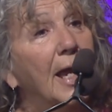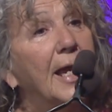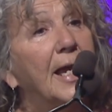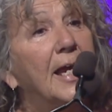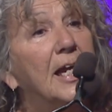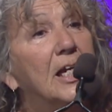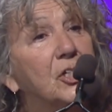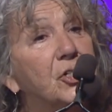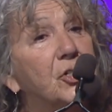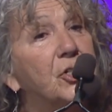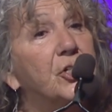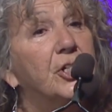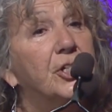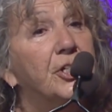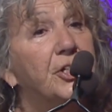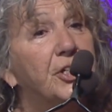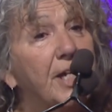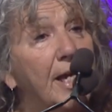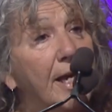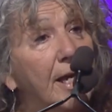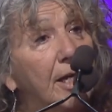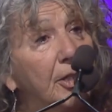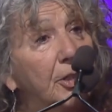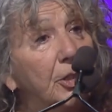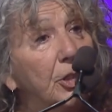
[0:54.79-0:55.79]
It should
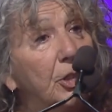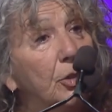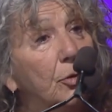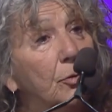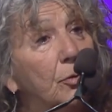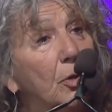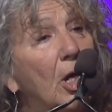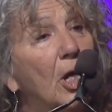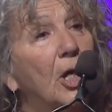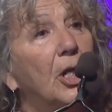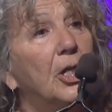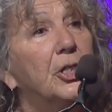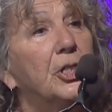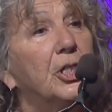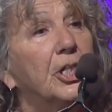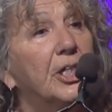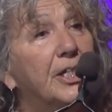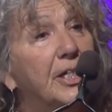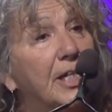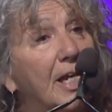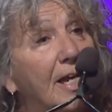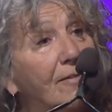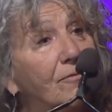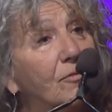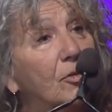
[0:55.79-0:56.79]
tell you you're
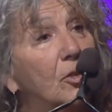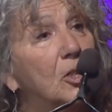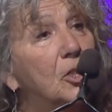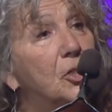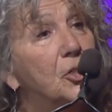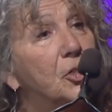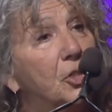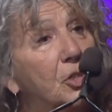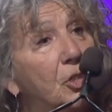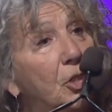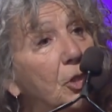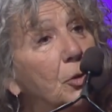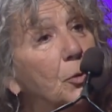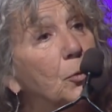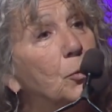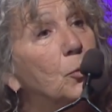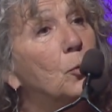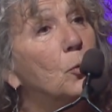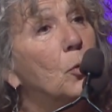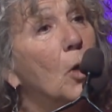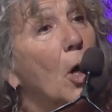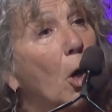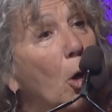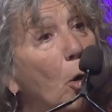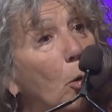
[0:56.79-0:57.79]
never too
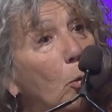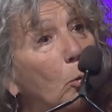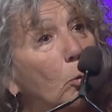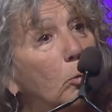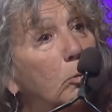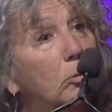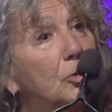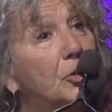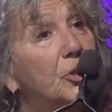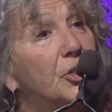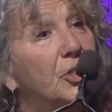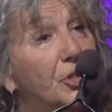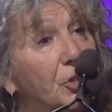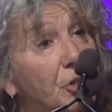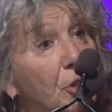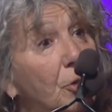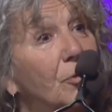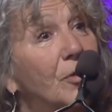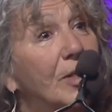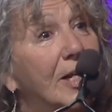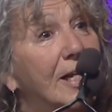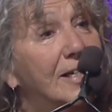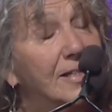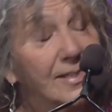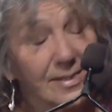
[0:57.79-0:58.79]
old to do
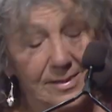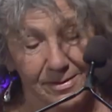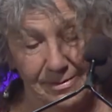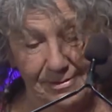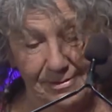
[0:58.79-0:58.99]
this.